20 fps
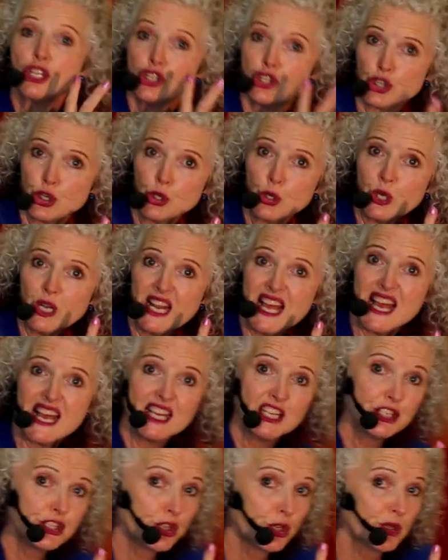2
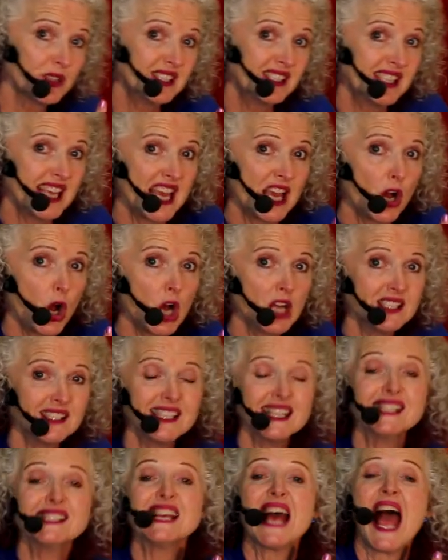little
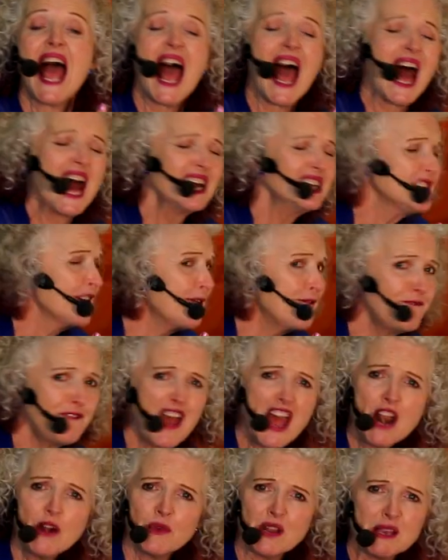seahorses had a
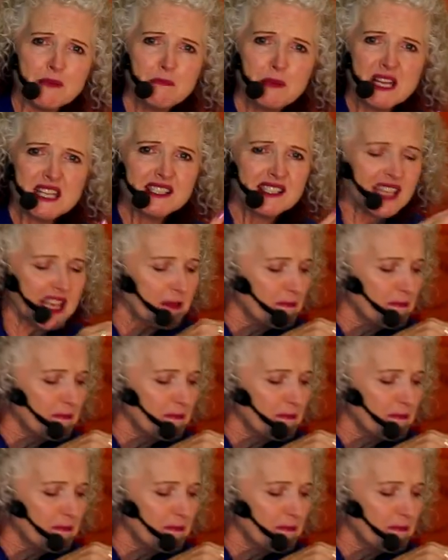very busy